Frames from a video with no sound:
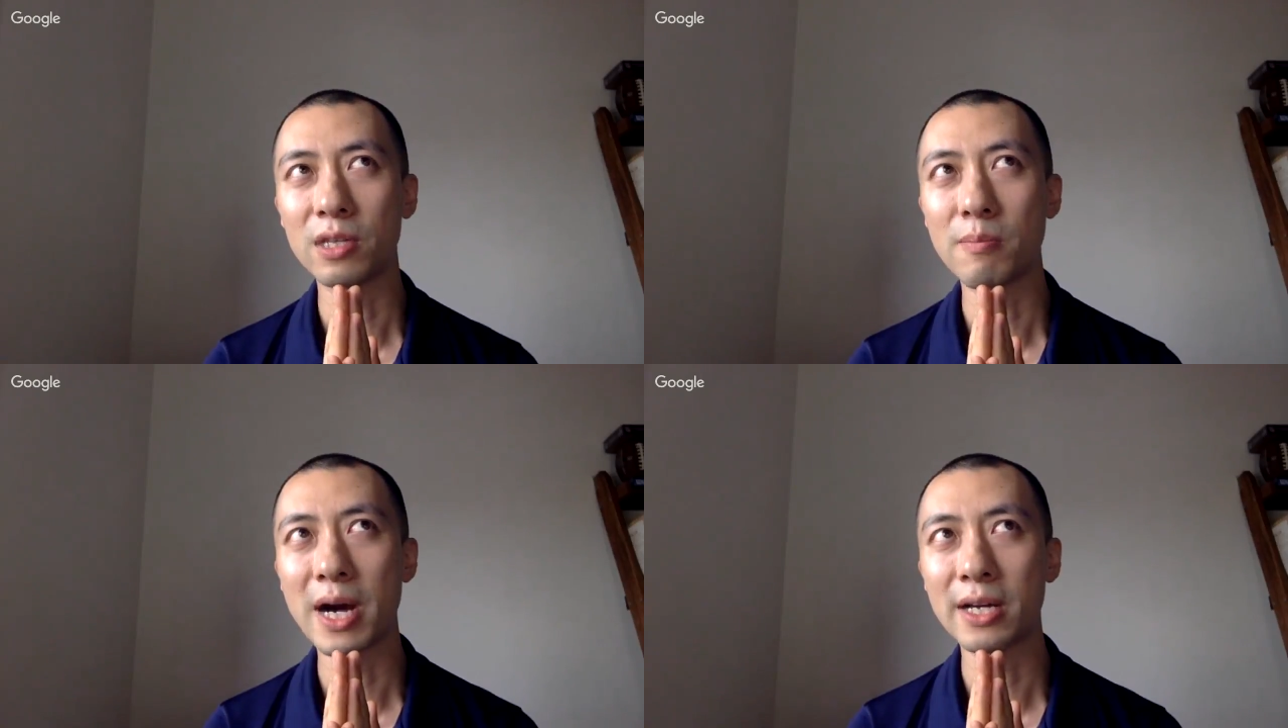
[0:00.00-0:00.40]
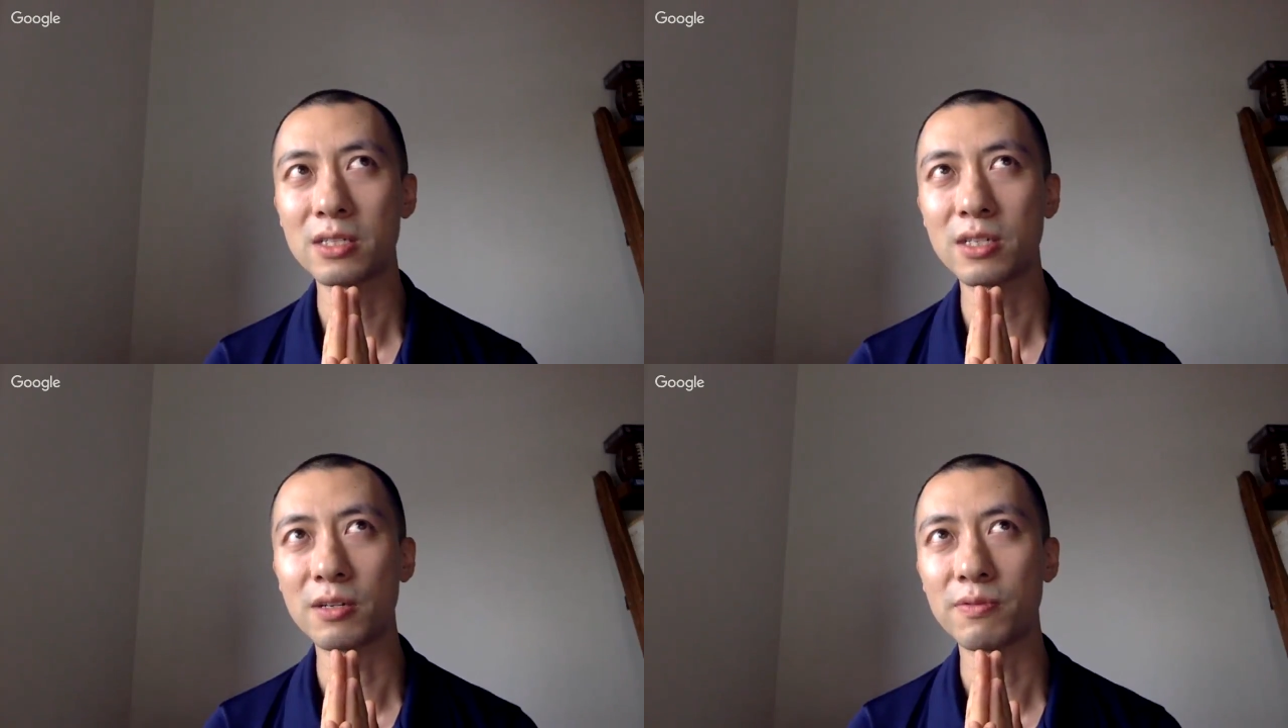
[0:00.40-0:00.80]
the
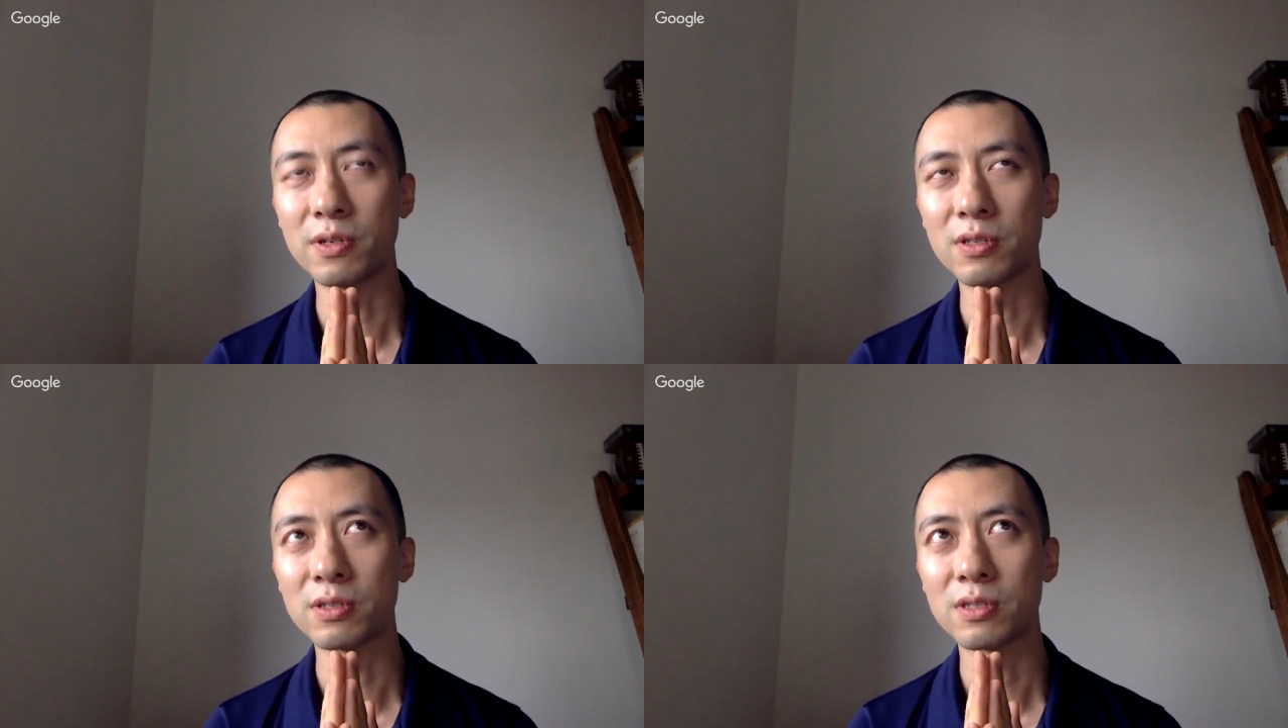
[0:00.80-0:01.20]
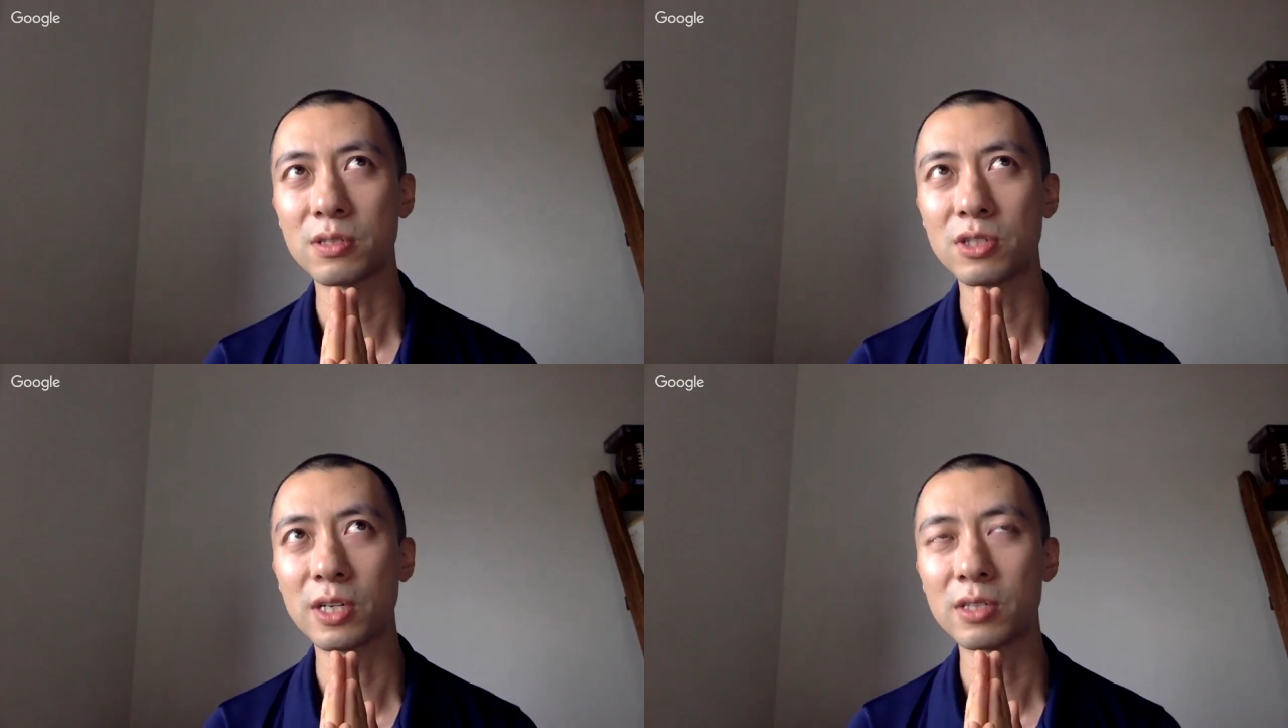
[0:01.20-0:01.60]
mindset first,
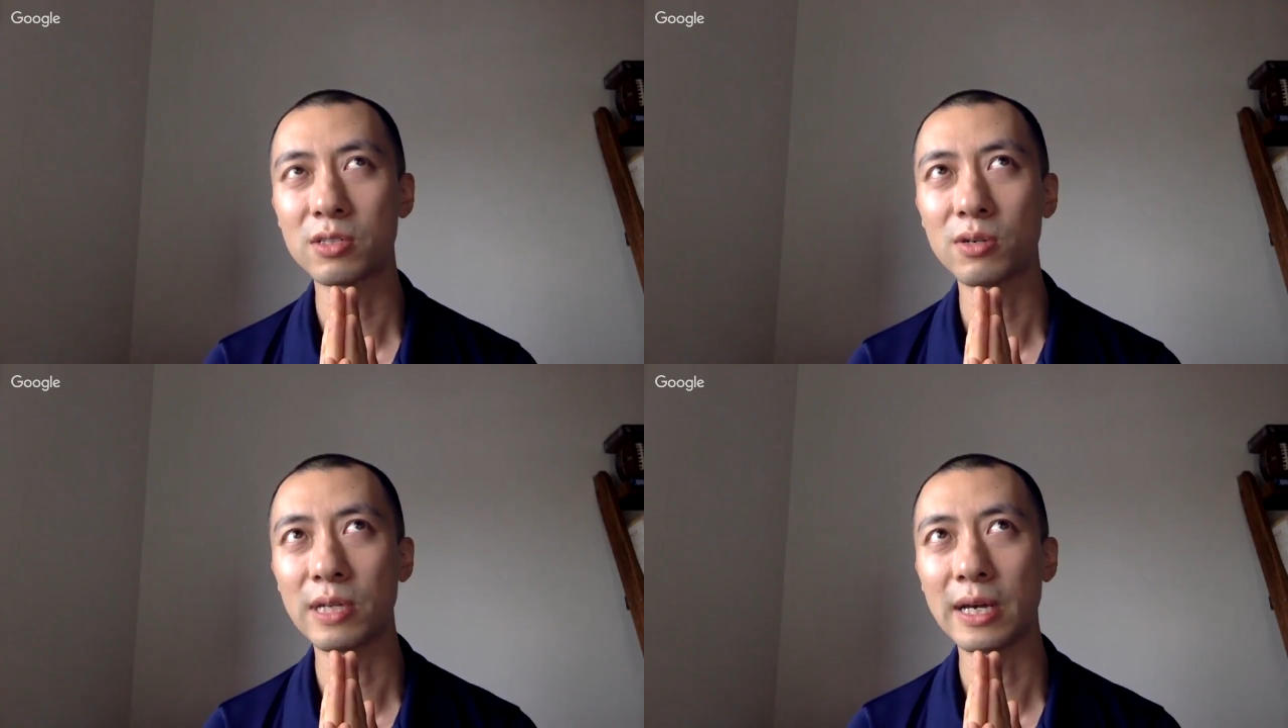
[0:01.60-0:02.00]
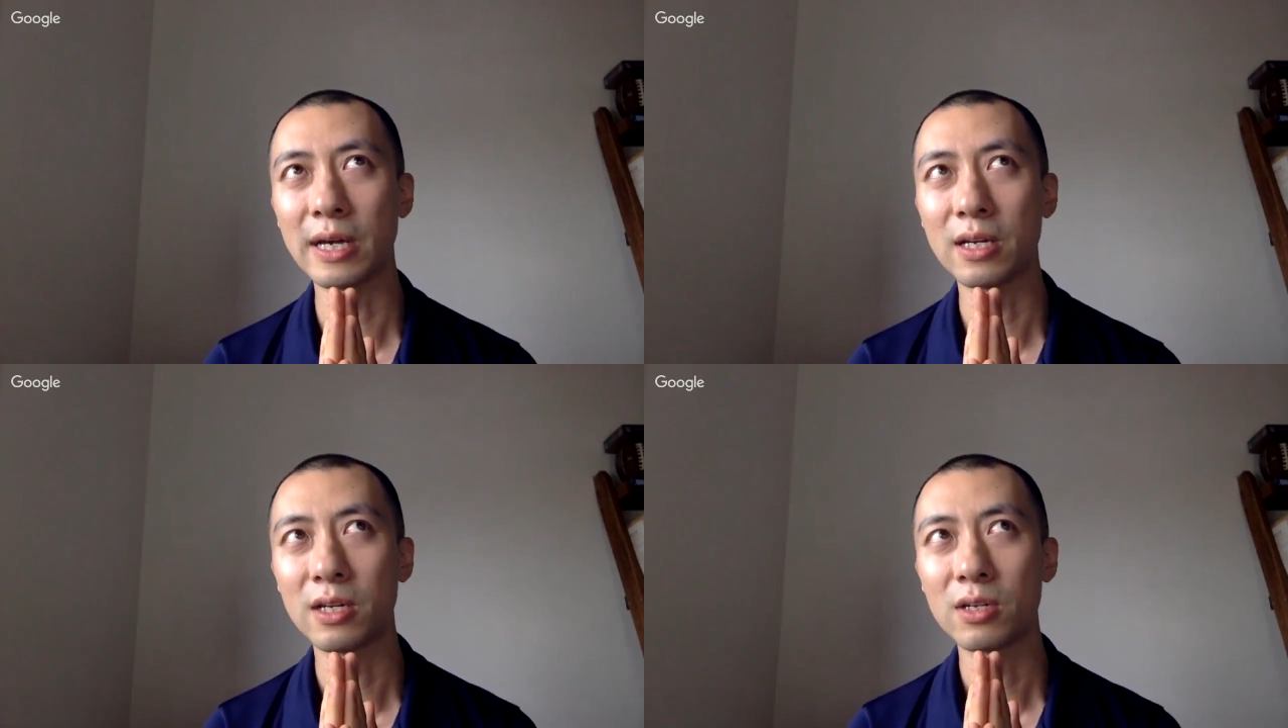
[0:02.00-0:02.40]
just so that